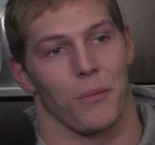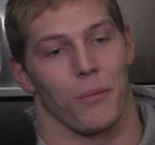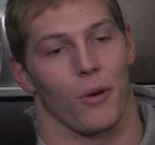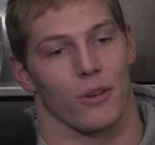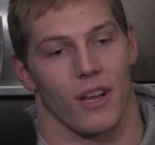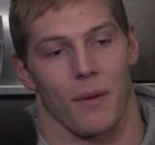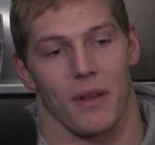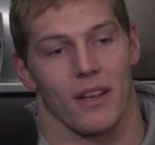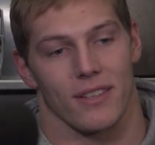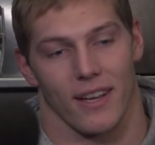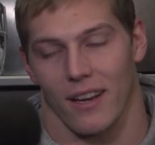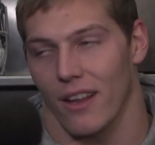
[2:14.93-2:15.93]

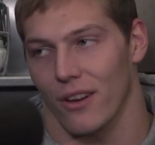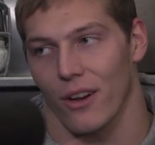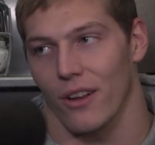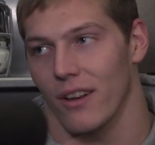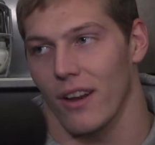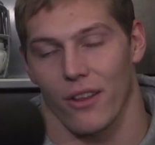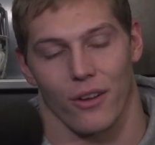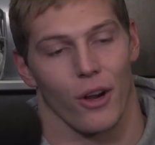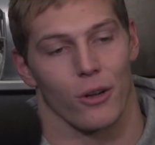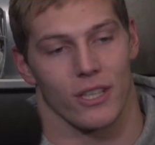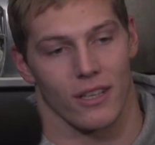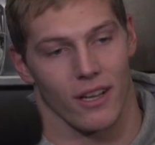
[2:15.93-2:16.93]
He's like another
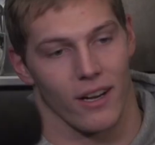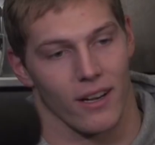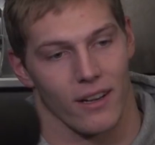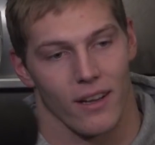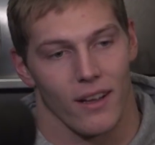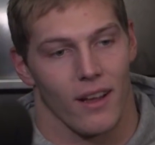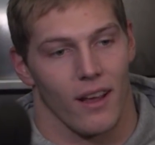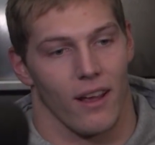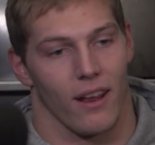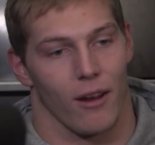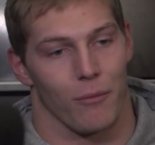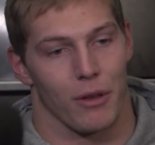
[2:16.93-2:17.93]
coach out there.
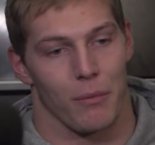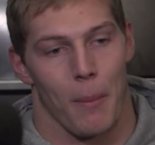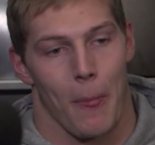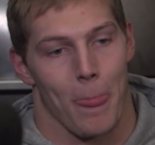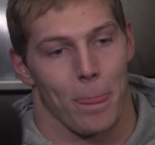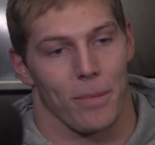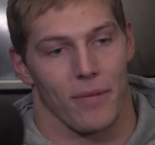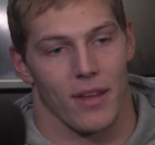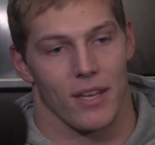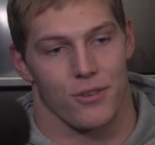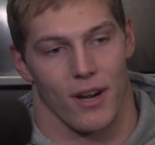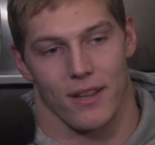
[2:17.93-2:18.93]
And
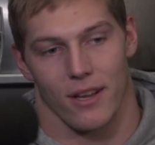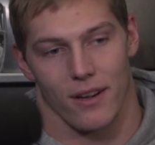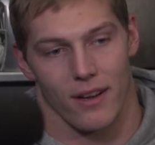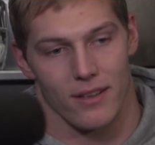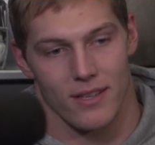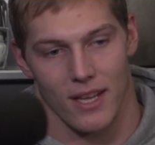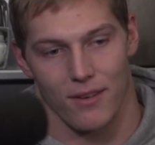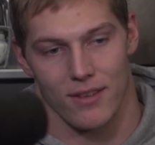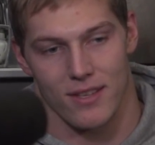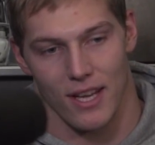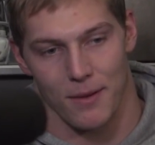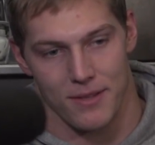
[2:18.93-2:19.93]
he's right there to give us
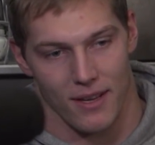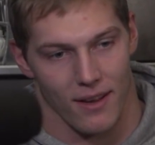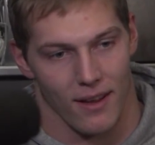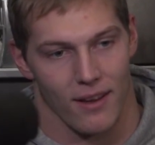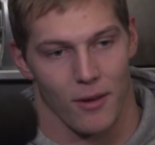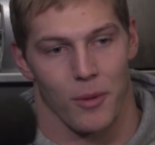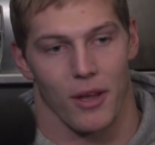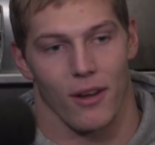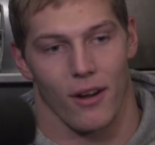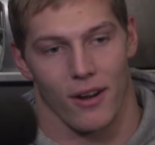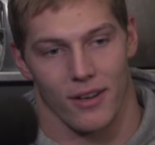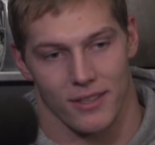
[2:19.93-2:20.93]
tips and to be
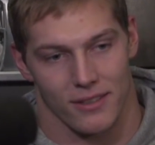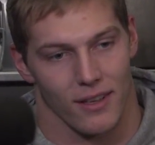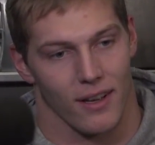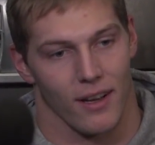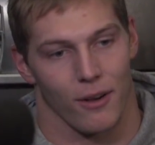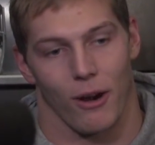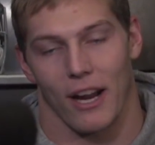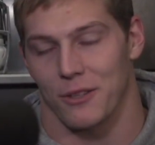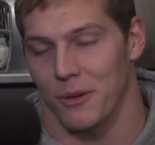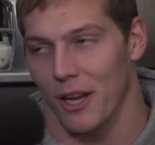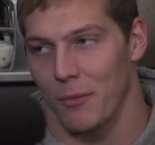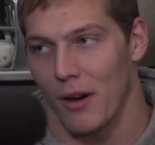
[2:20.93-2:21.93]
honest right as
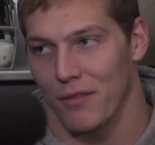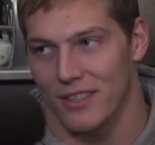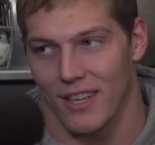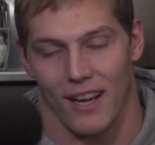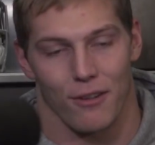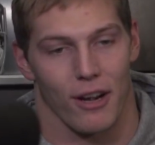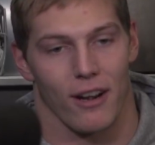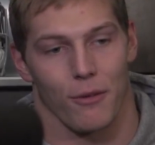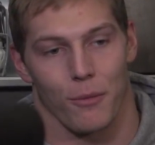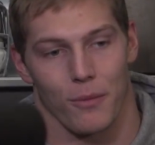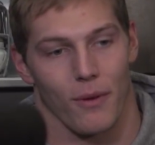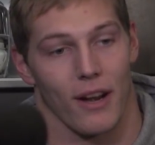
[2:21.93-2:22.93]
we come onto the sideline